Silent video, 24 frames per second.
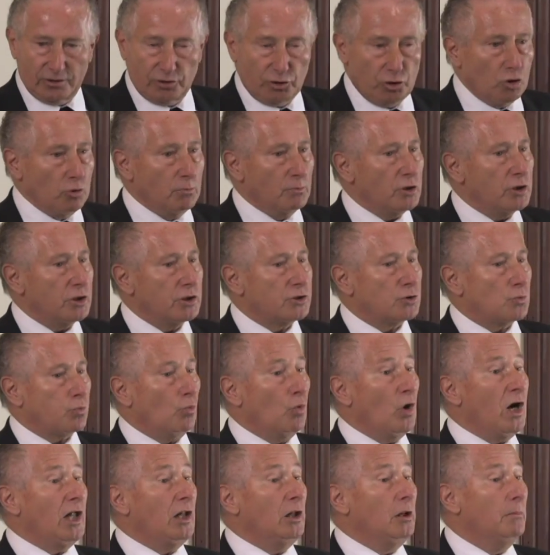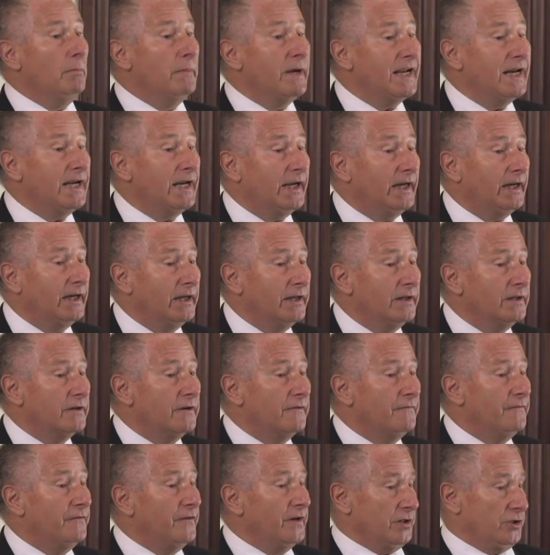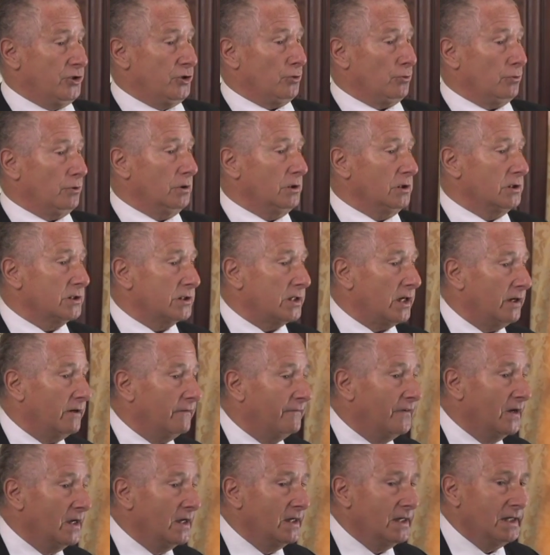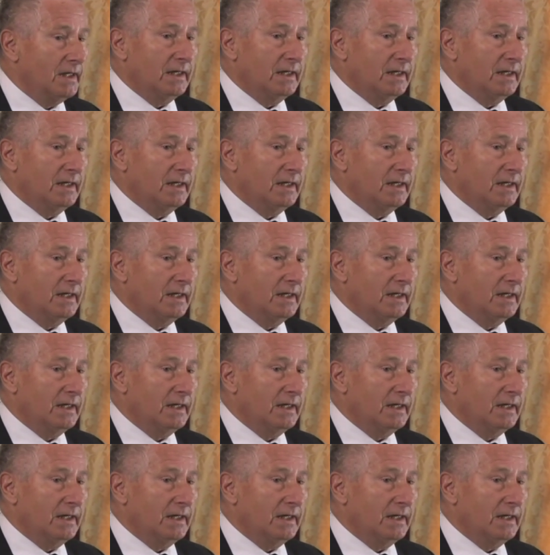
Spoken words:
Numerous well-meaning individuals have